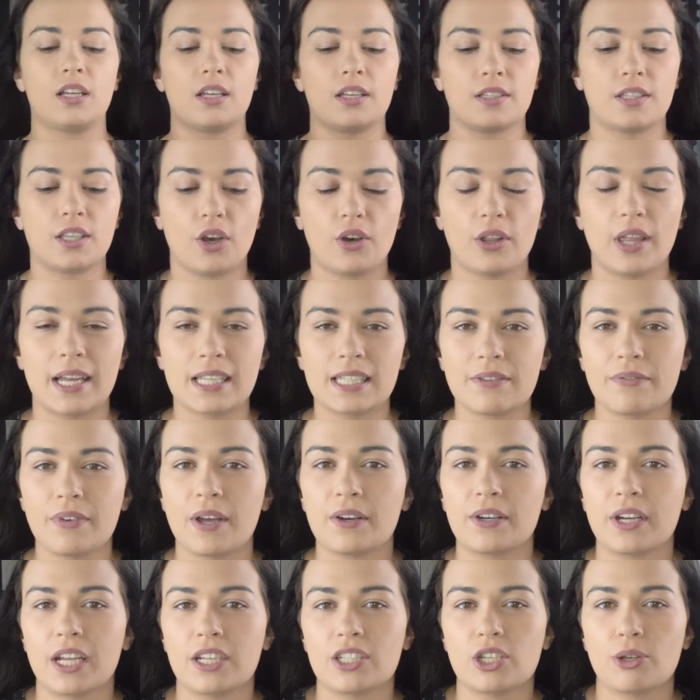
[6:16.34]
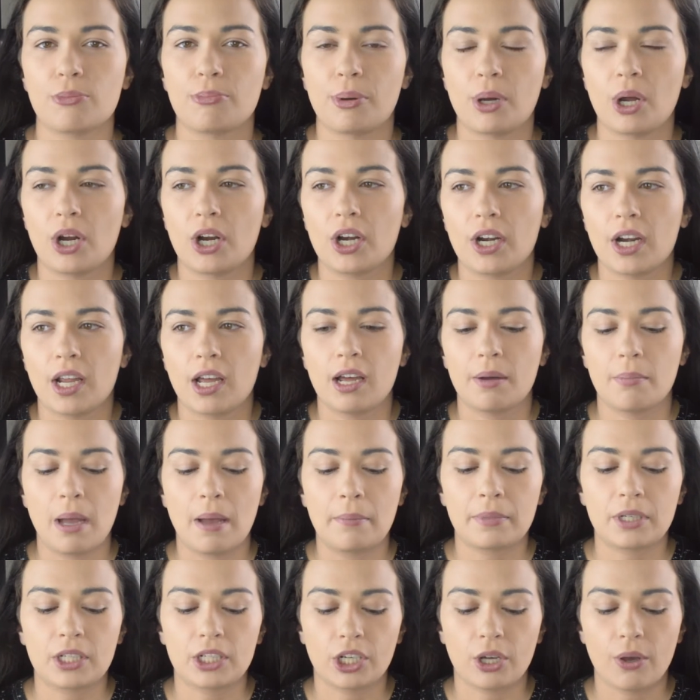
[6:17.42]
So that's the foundation part.
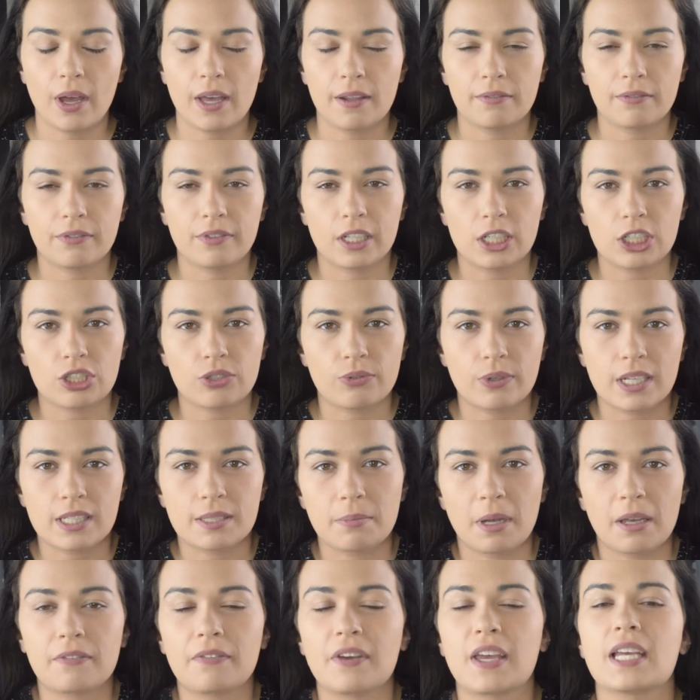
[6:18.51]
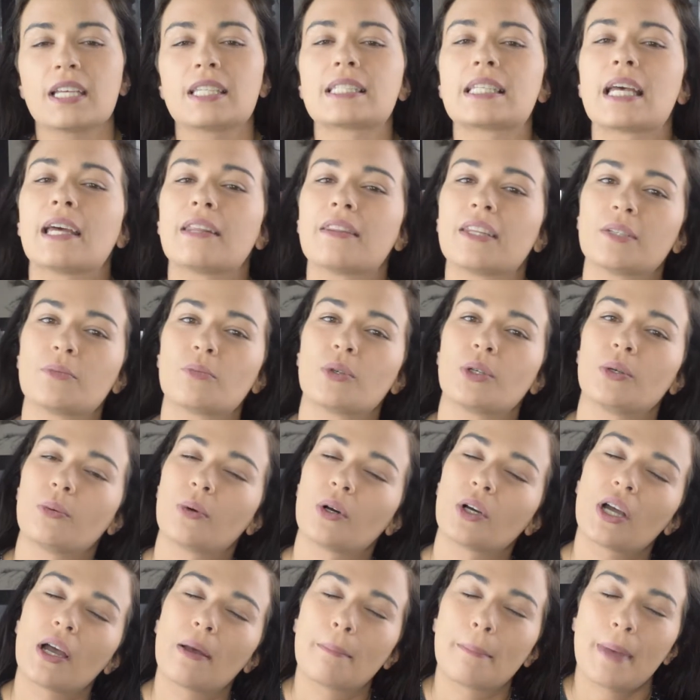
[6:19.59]
I'm going to go ahead and finish the rest of my face, and then we will
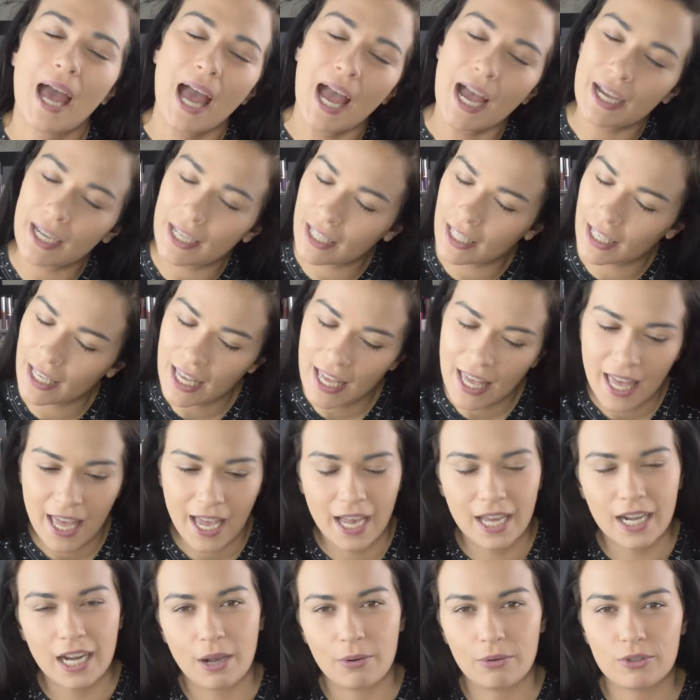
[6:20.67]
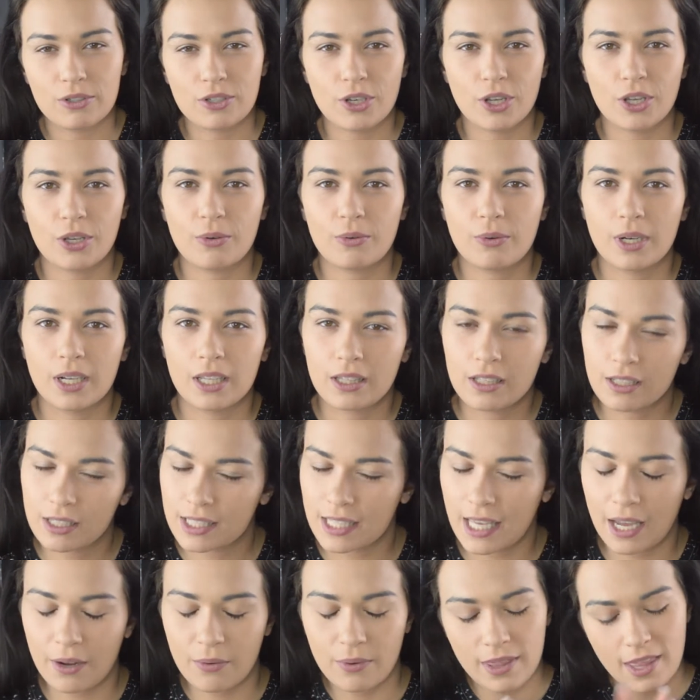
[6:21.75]
come back and I will show you what it looks
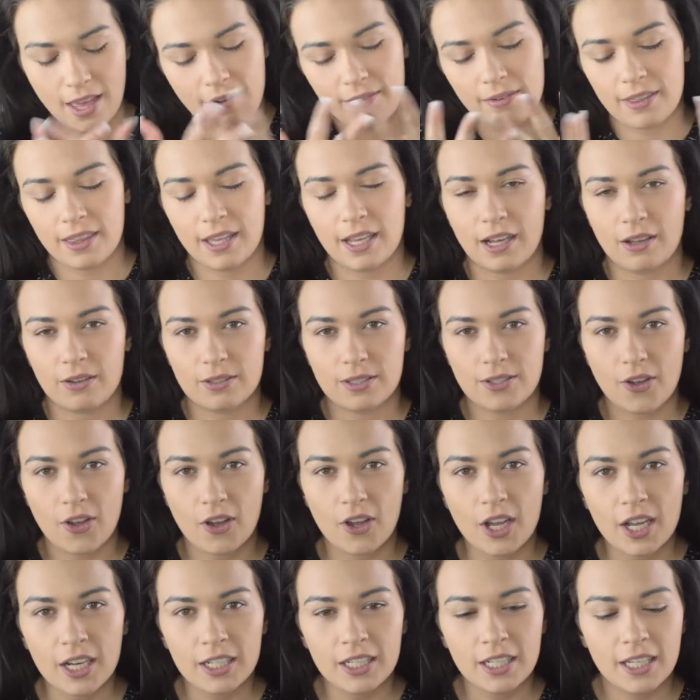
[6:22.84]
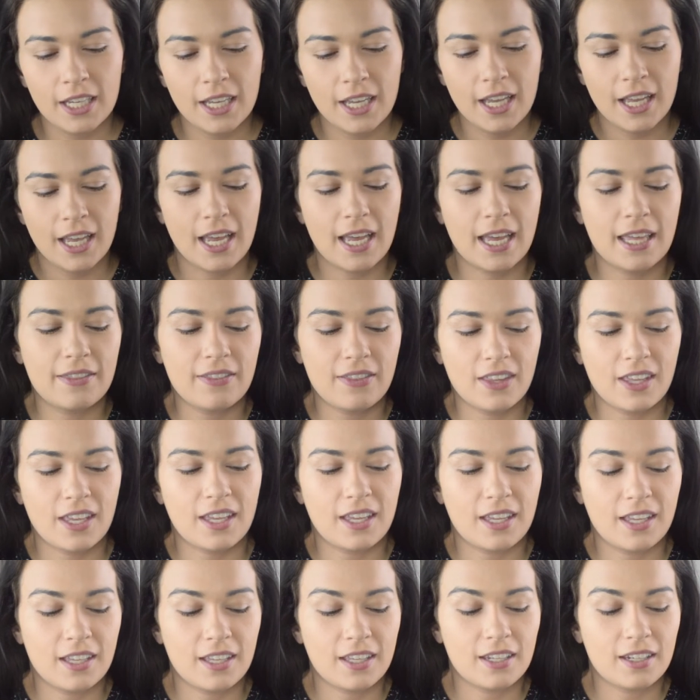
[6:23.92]
like with everything else on, and
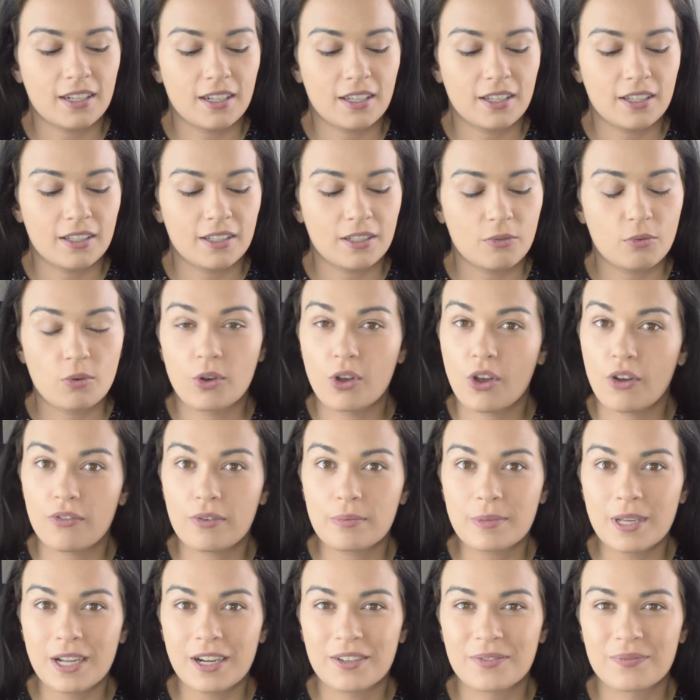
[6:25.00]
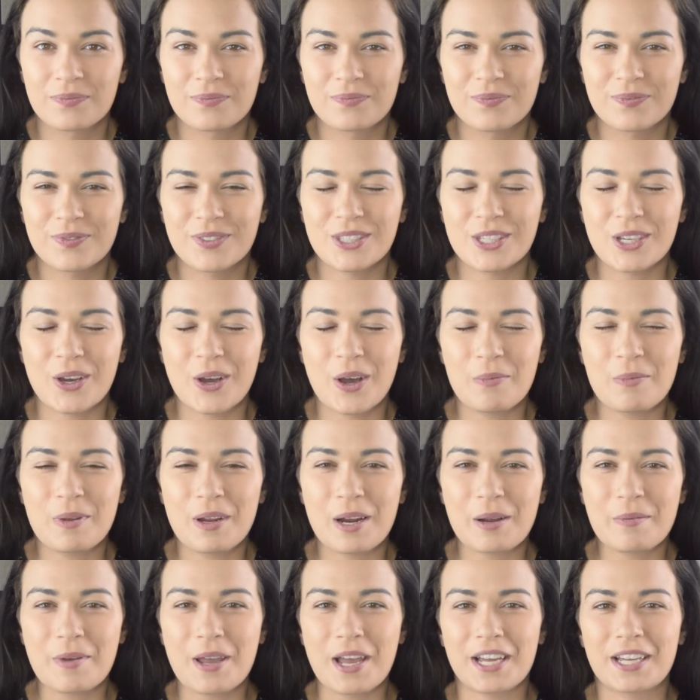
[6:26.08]
then we'll go from there. So I'll be
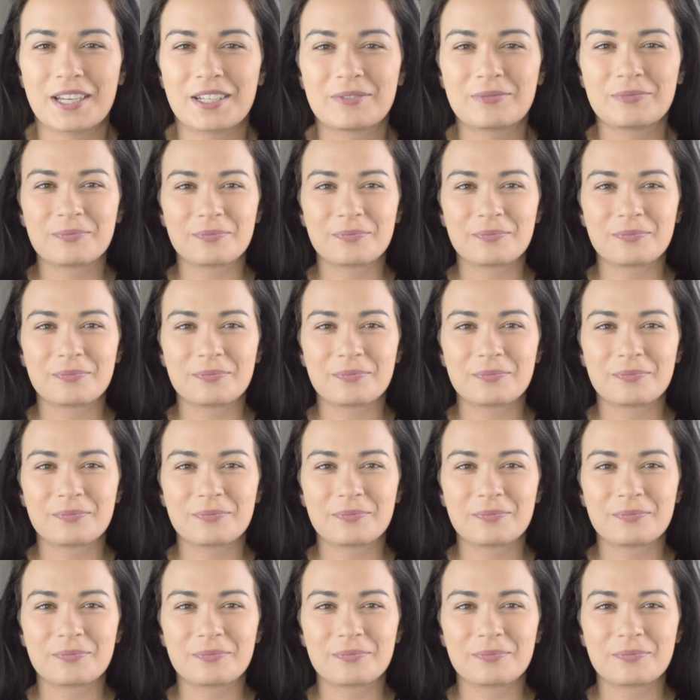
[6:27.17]
right back.